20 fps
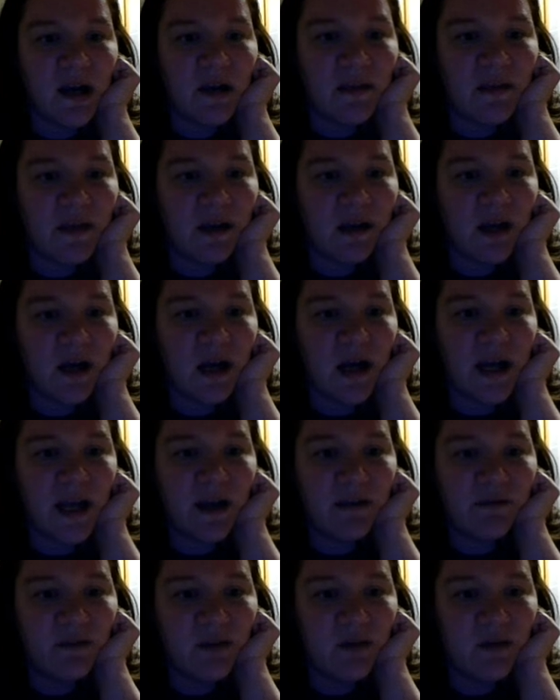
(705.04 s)
god that I
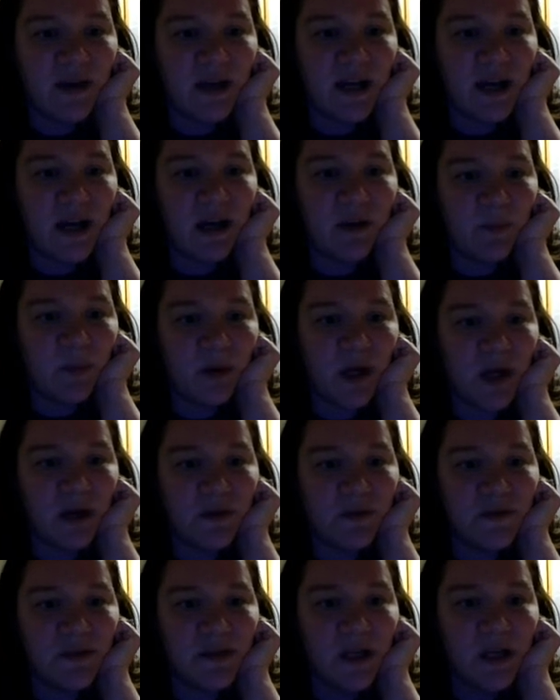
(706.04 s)
have no idea how to
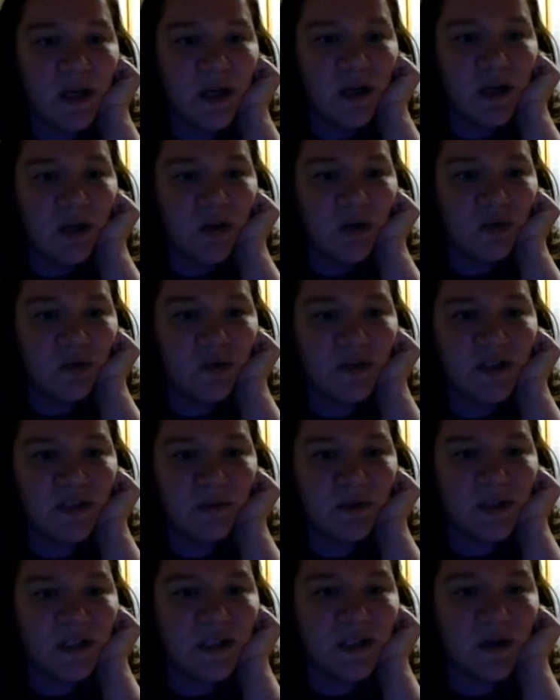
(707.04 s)
pronounce.
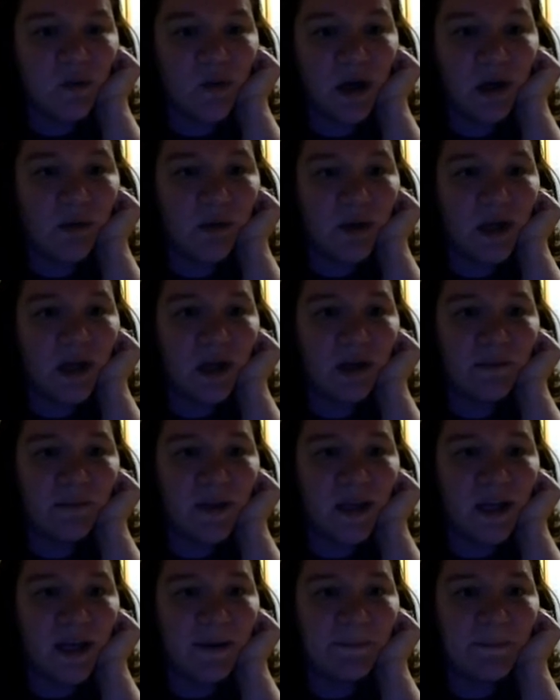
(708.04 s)
Wada.
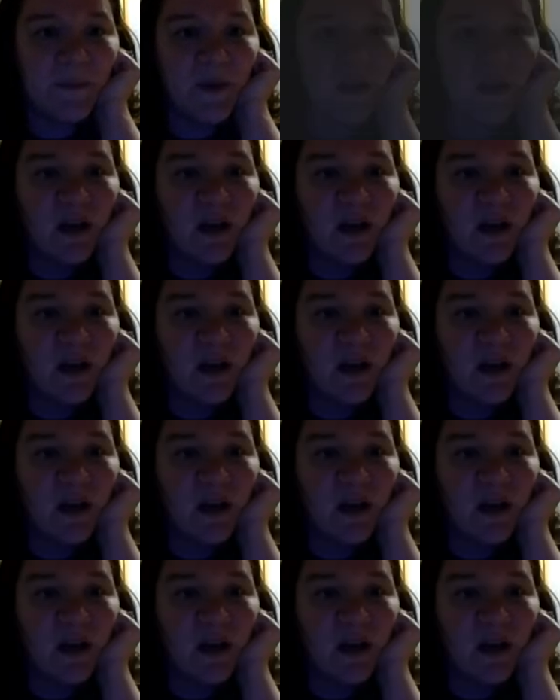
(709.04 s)
Yeah.